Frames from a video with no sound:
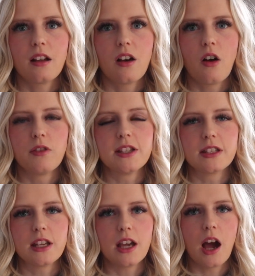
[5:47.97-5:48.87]

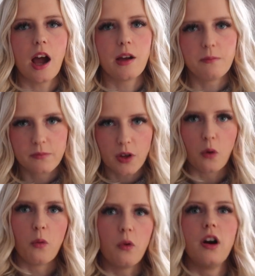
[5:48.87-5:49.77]
obviously, I
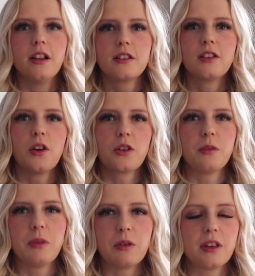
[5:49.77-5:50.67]
don't want
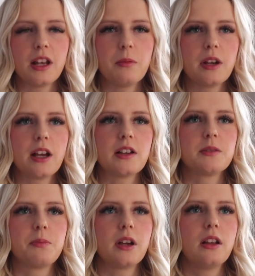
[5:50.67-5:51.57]
Logan to be with anybody
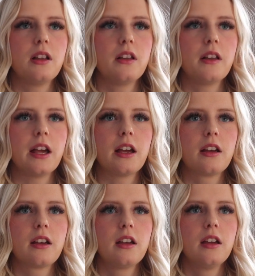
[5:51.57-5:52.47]
else, but,
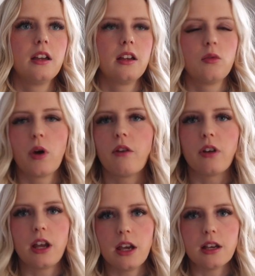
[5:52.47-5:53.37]
like,
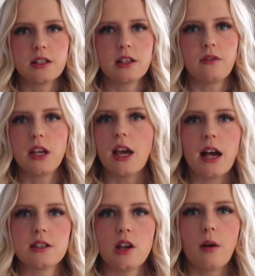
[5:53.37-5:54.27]
wherever he is, if he
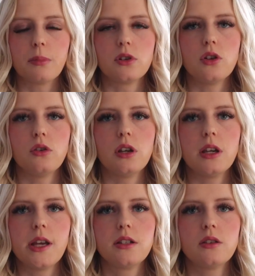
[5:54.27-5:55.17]
has the
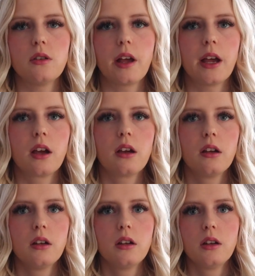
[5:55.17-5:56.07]
opportunity to, like,
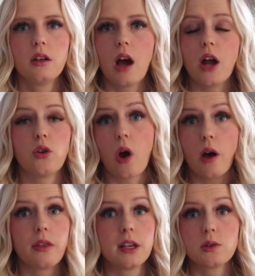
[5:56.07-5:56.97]
I don't know
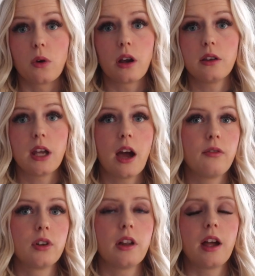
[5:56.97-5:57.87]
how things work in the
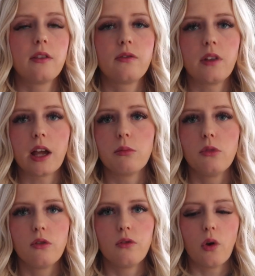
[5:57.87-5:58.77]
afterlife, like,
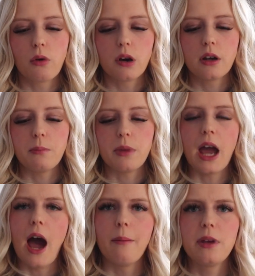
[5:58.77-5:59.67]
move forward and
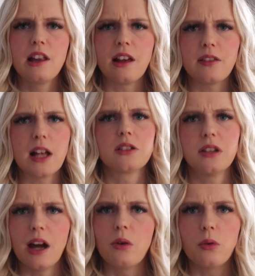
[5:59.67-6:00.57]
be happy, like, that's
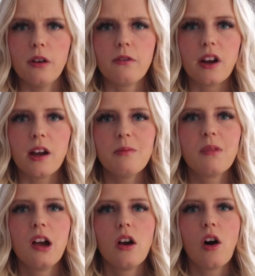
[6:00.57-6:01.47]
what I would want for
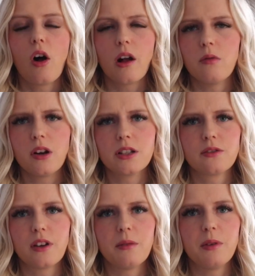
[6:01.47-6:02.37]
him. All I want is
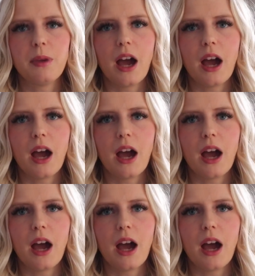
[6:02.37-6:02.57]
for him to be